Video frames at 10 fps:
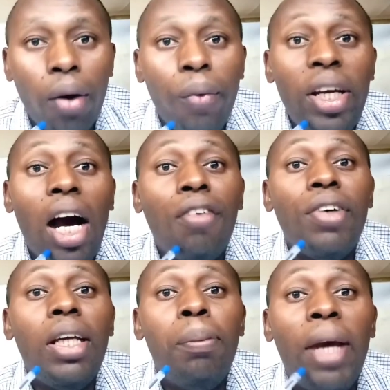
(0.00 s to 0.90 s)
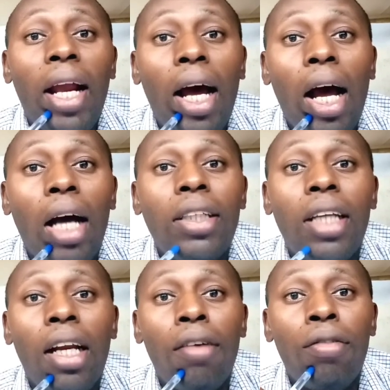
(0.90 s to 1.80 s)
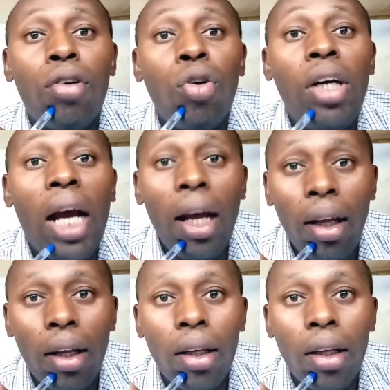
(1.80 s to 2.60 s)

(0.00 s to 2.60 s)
We have emela acerebruna.